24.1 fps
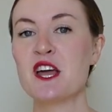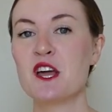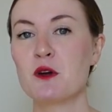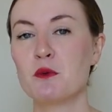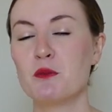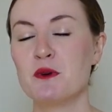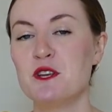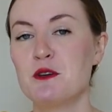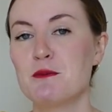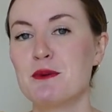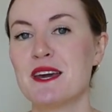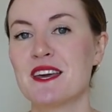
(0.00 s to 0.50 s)

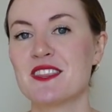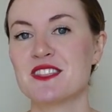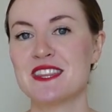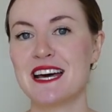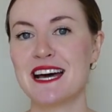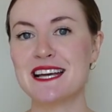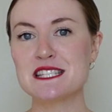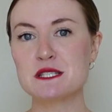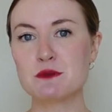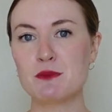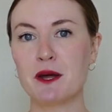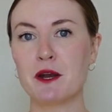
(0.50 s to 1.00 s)
When you pick
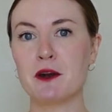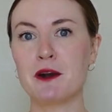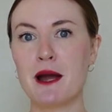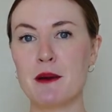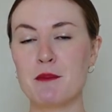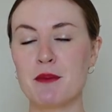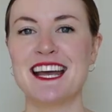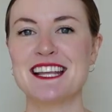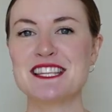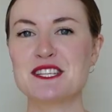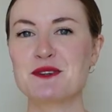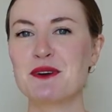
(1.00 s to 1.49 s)
that sweater
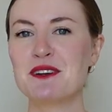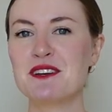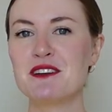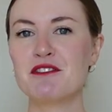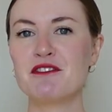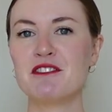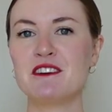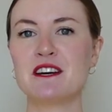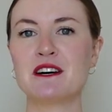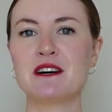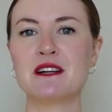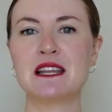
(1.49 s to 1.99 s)
up, it's going to
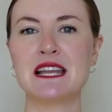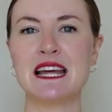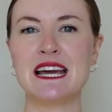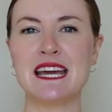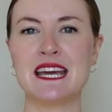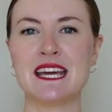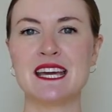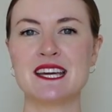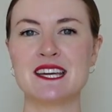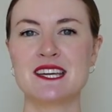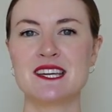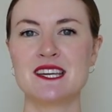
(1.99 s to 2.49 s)
feel
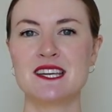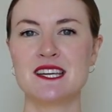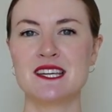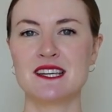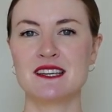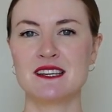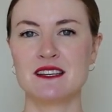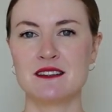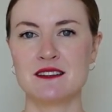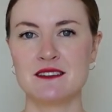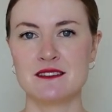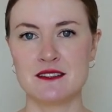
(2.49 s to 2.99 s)
like
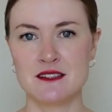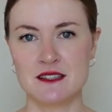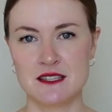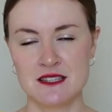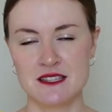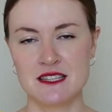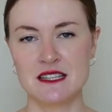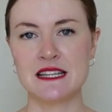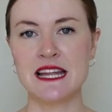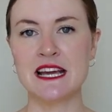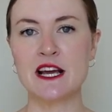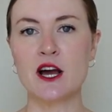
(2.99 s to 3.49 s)

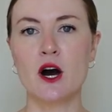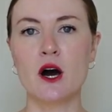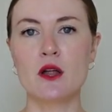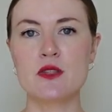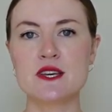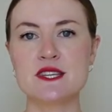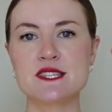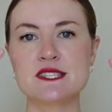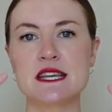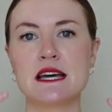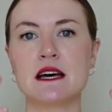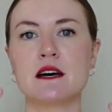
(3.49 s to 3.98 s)
like all
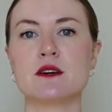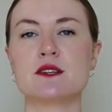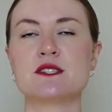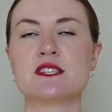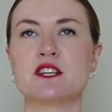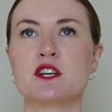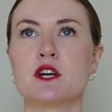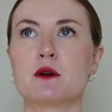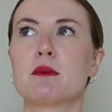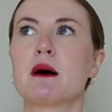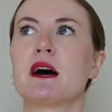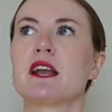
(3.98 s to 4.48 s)
the cells
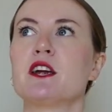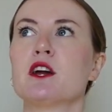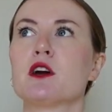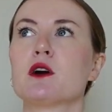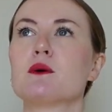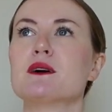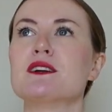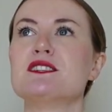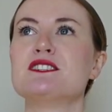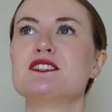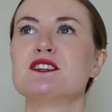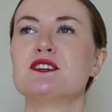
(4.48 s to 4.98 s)
in your body are
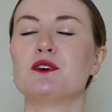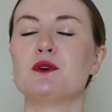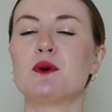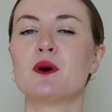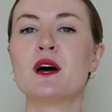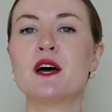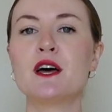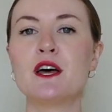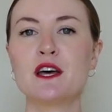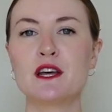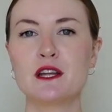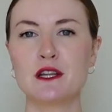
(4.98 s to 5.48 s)
going to
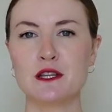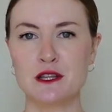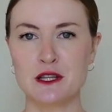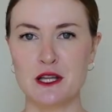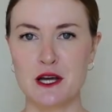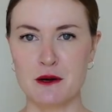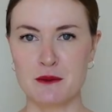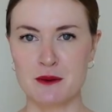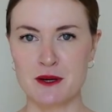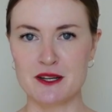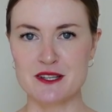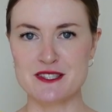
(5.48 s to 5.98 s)

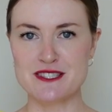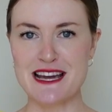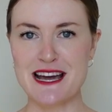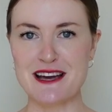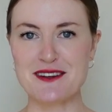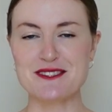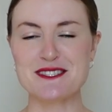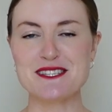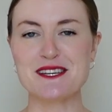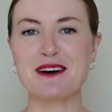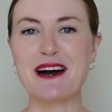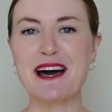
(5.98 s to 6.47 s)
Lowered
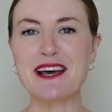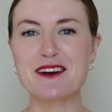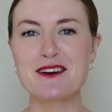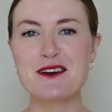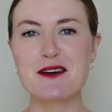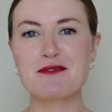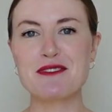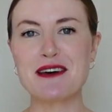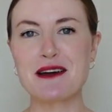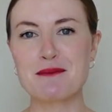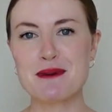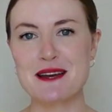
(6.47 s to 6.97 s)
down. So I don't know
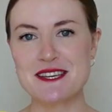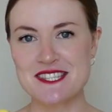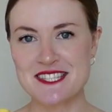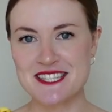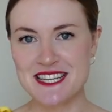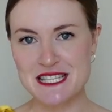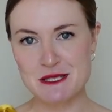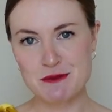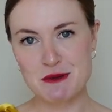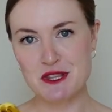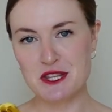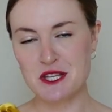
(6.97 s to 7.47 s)
if that
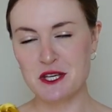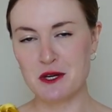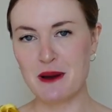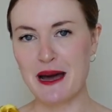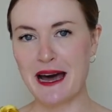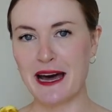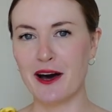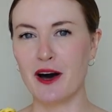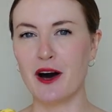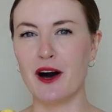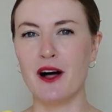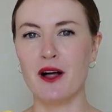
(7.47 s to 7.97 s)
resonates with you
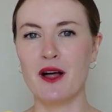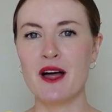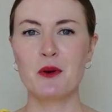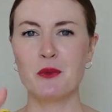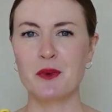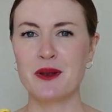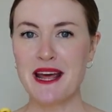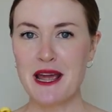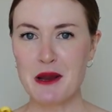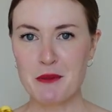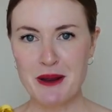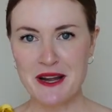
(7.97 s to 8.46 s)
at all.
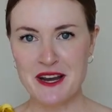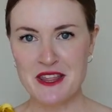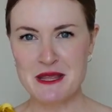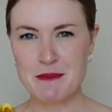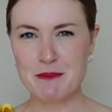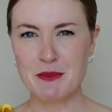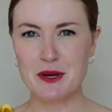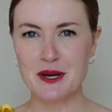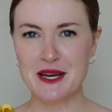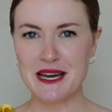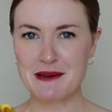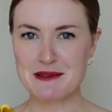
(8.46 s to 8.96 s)
When I read in the
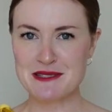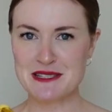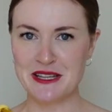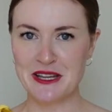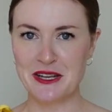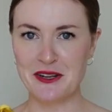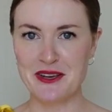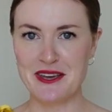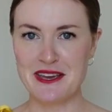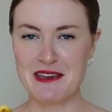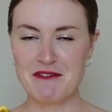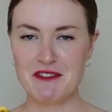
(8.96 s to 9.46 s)
book, I was a
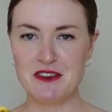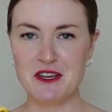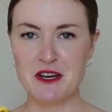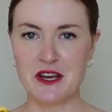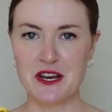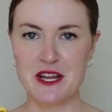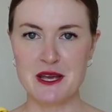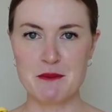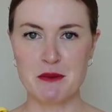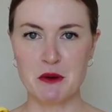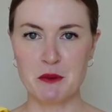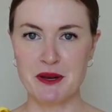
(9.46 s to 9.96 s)
little iffy on
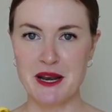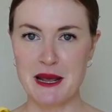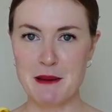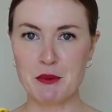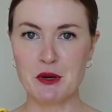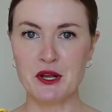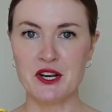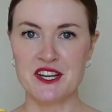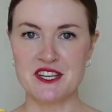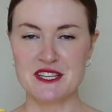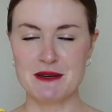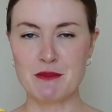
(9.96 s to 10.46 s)
it, but when I
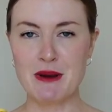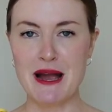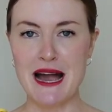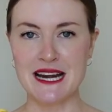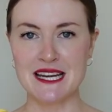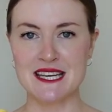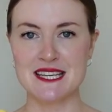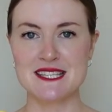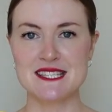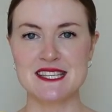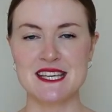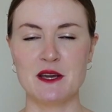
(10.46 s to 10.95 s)
put it into
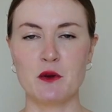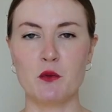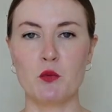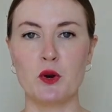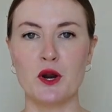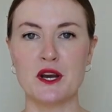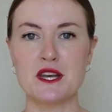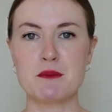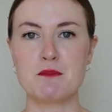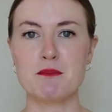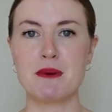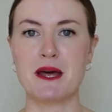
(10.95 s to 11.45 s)
practice, it
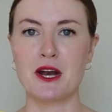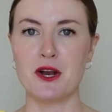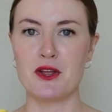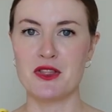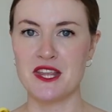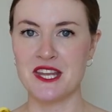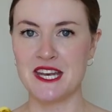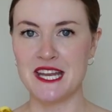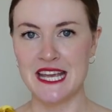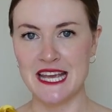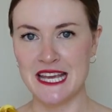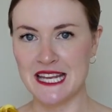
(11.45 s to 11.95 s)
worked better
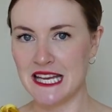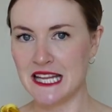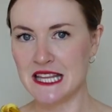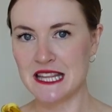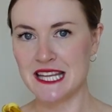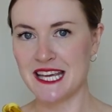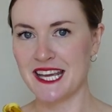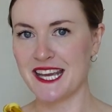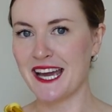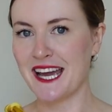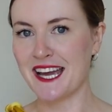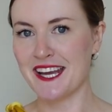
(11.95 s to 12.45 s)
than
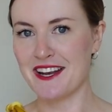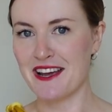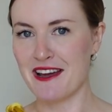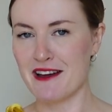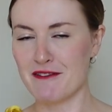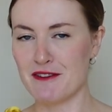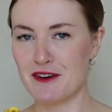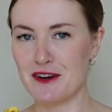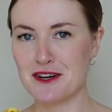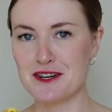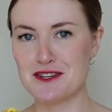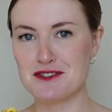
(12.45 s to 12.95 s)
anything I'd
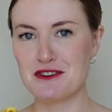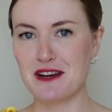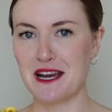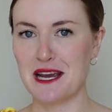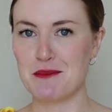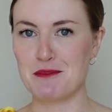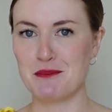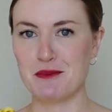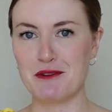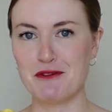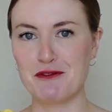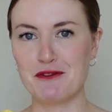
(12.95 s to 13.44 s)
ever
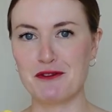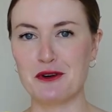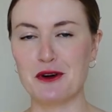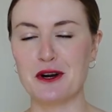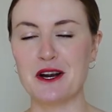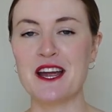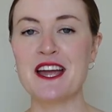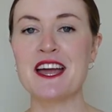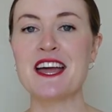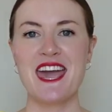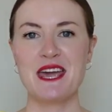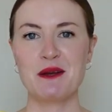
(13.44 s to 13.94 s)
tried before.